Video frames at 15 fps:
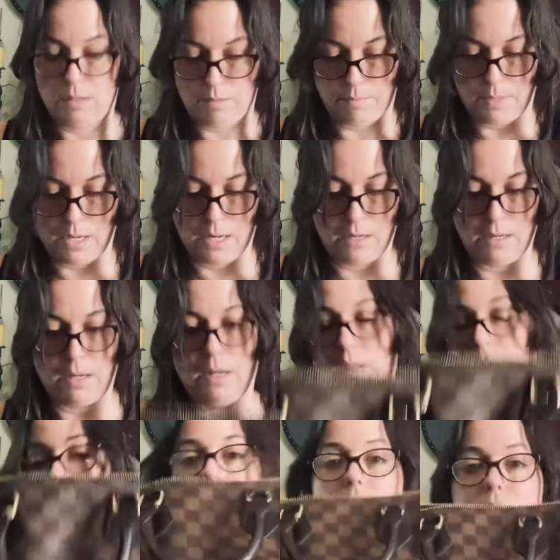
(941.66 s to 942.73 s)
I mean,
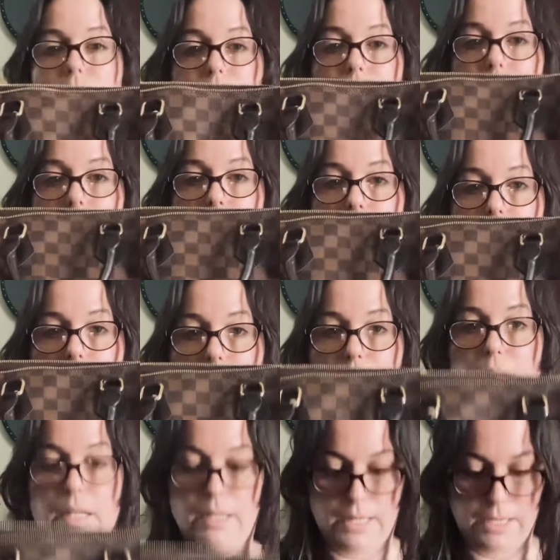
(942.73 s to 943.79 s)

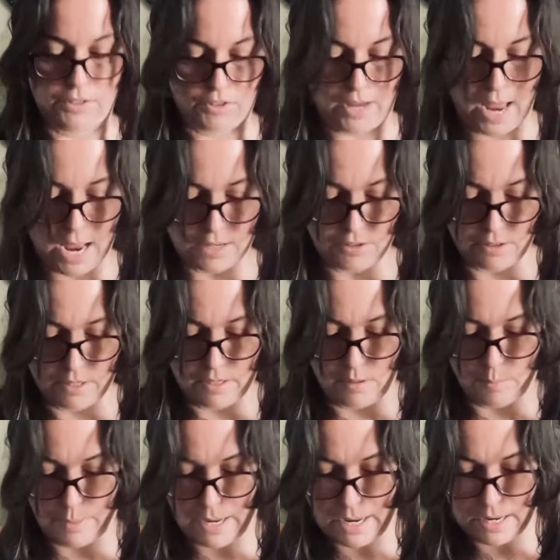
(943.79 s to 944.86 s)
it sags a little
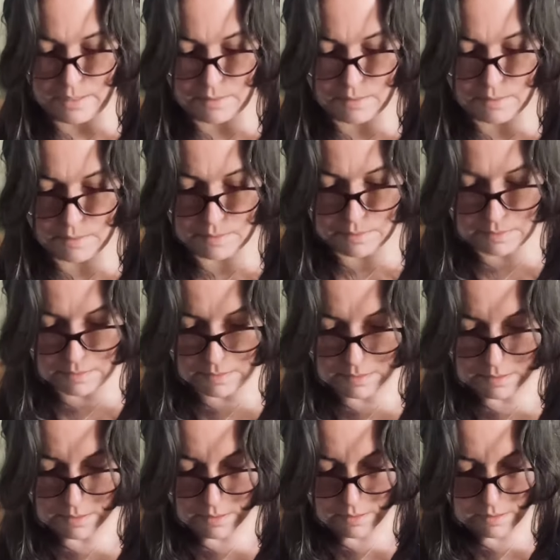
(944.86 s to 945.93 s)
bit.
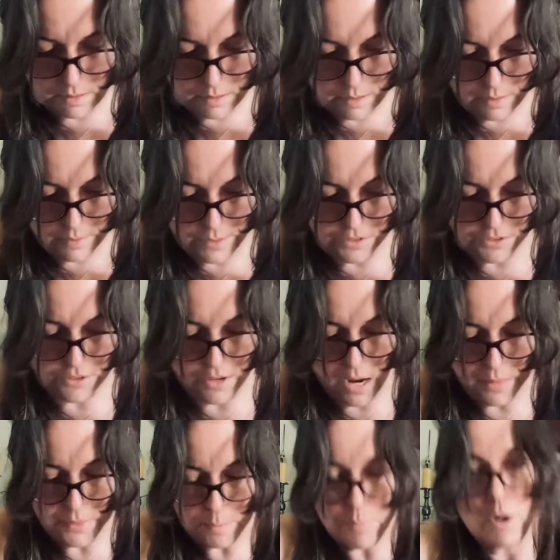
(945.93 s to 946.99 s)
This is
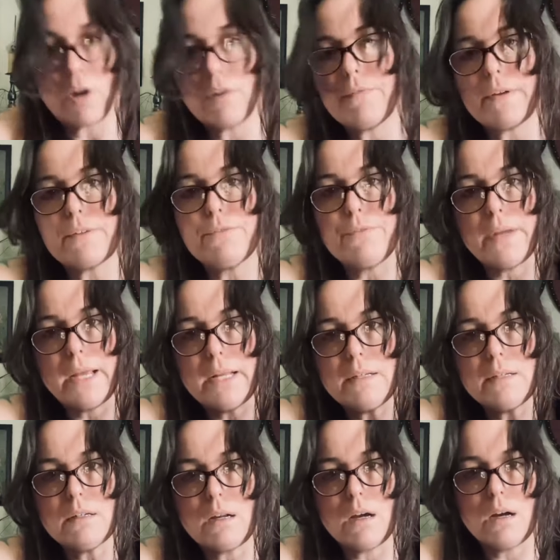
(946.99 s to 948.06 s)
not the perfect fit
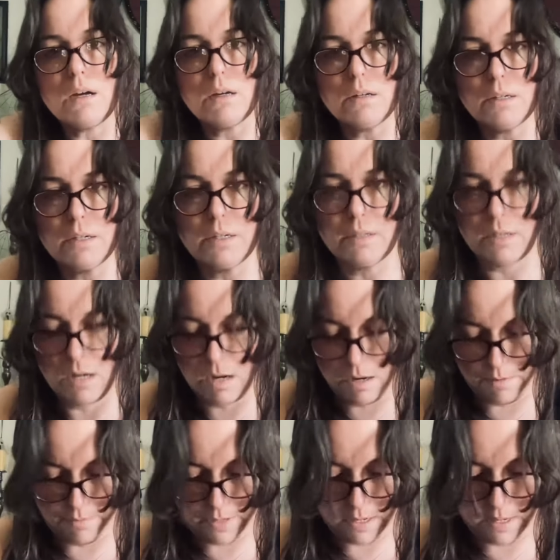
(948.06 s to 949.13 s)

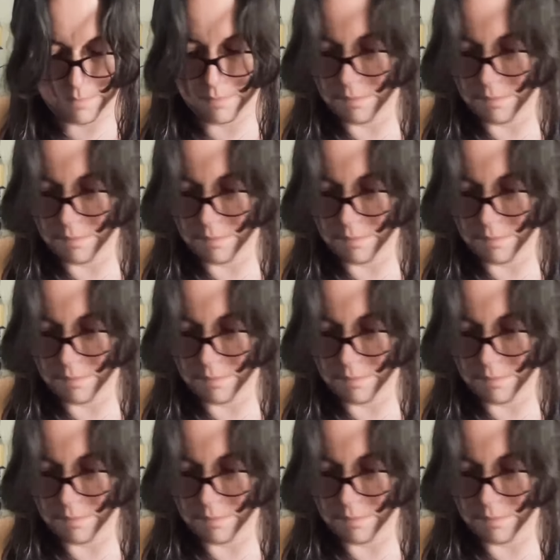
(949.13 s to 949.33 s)
of a